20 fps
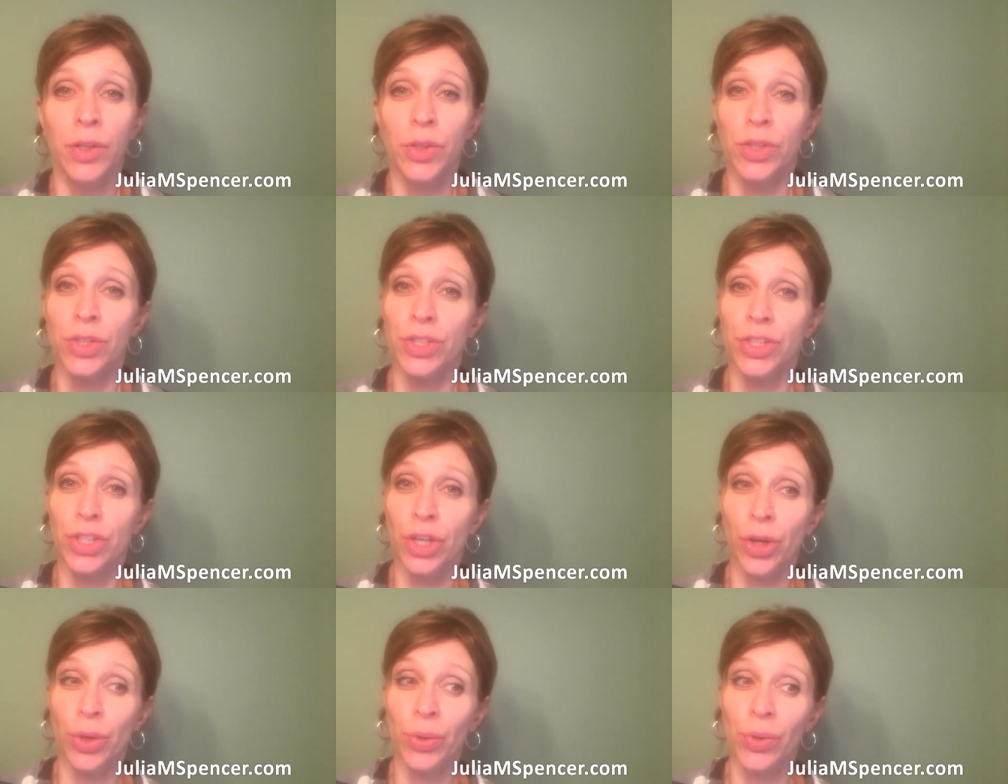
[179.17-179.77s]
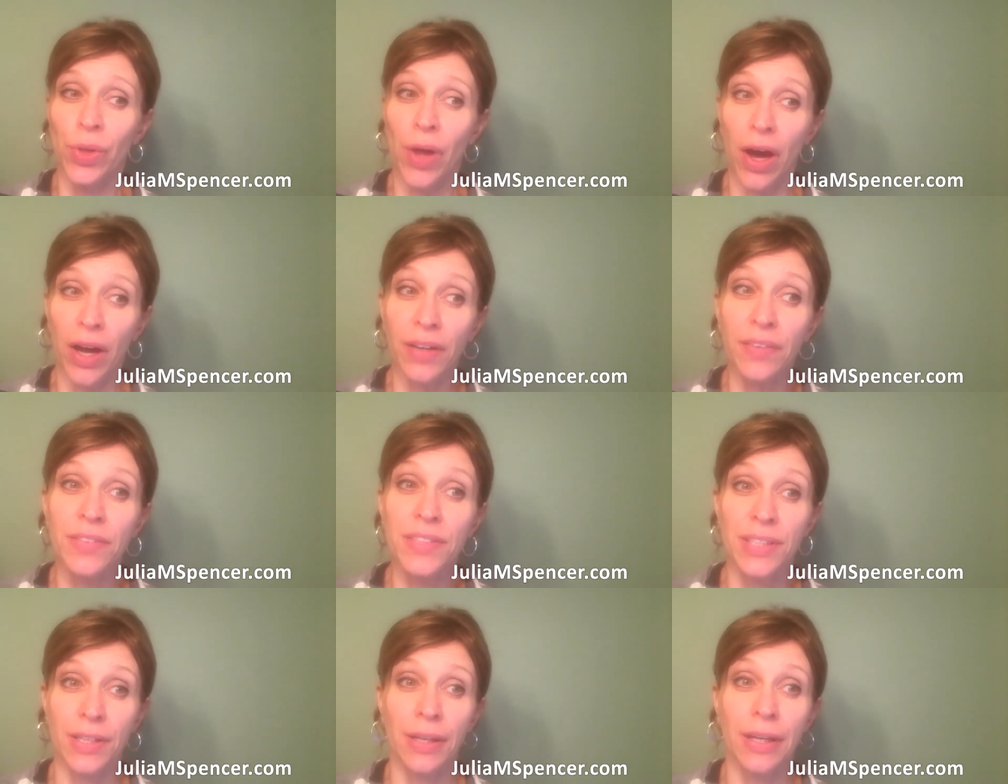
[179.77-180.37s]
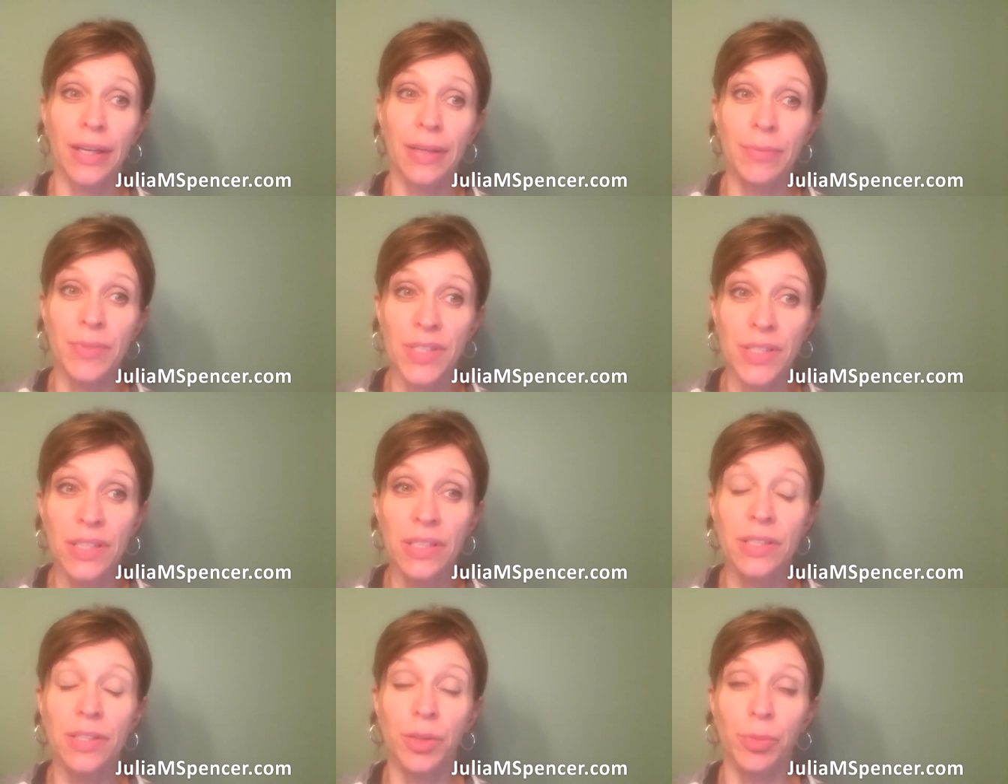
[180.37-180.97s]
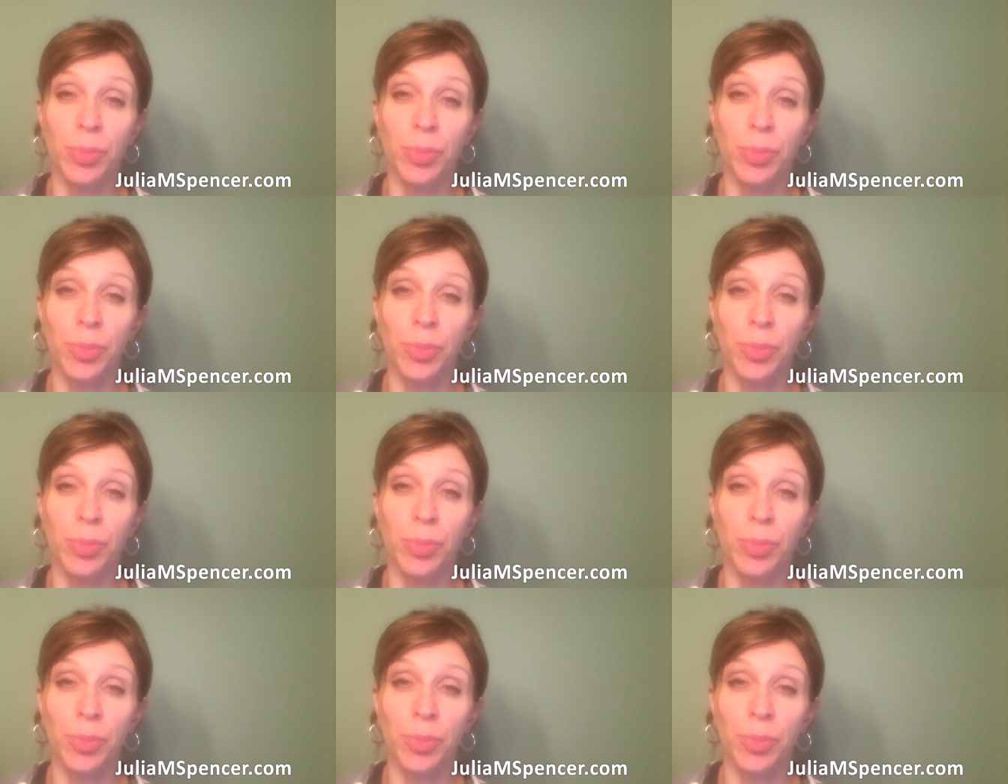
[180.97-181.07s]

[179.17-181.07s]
so a lot of times these are